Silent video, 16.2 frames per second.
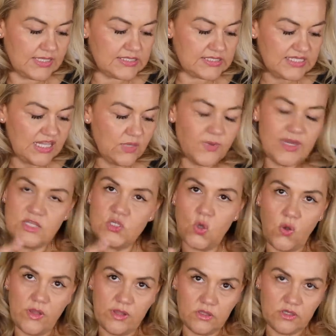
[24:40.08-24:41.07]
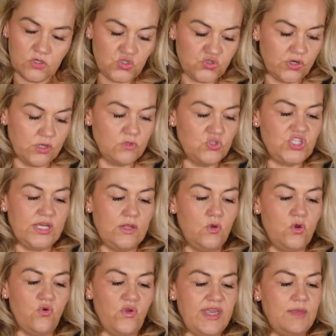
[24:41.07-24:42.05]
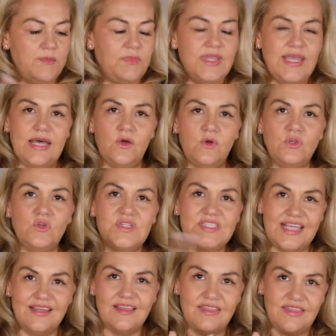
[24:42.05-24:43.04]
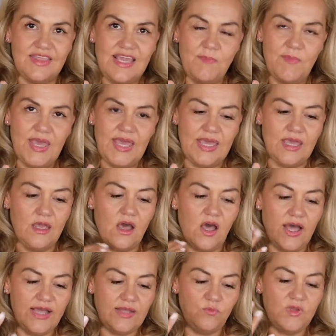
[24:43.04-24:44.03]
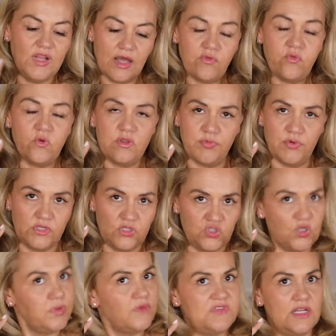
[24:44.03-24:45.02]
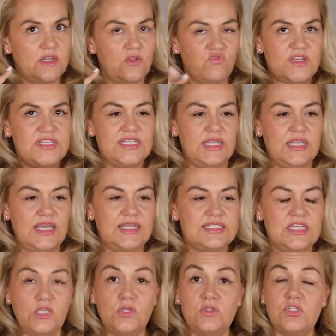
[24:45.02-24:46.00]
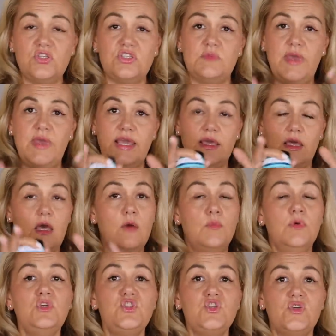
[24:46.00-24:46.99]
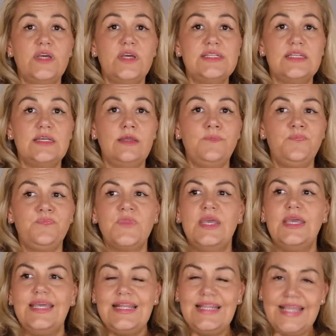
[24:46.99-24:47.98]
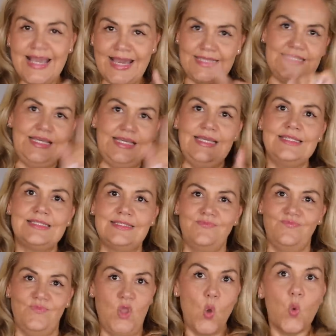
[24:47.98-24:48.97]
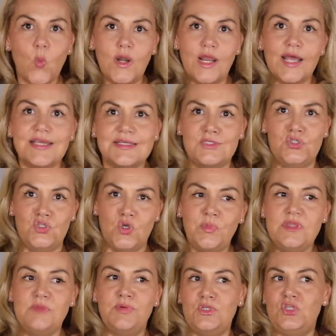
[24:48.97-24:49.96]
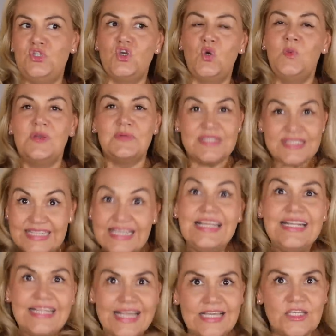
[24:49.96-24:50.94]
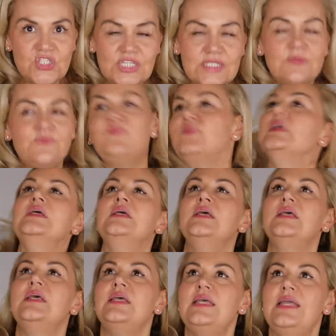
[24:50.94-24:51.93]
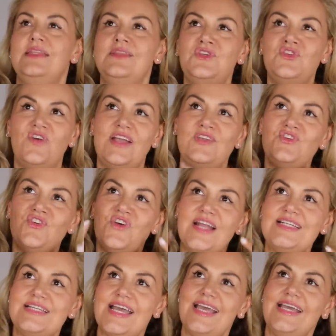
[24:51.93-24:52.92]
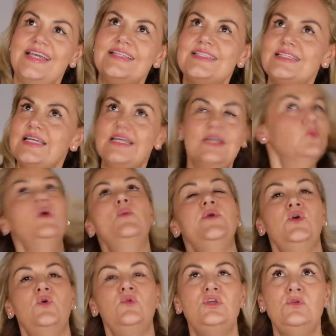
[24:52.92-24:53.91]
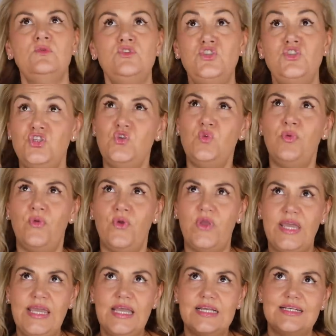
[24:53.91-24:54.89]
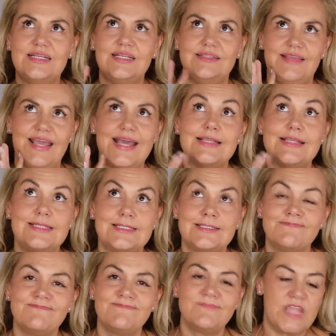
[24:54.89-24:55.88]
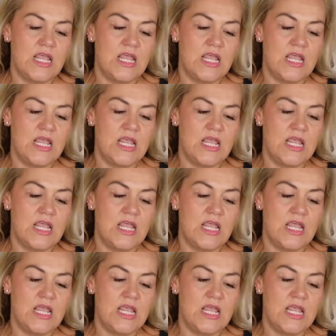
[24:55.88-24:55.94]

Seaweed Oil Control Gel Cream. Now, you're seeing a theme here. I love what Body Shop have done in recent years. They used to just make a moisturizer in the 80s, when I used to shop in the body shop when I was a teenager, in the Duran Duran days, when we all used Dewberry, yes.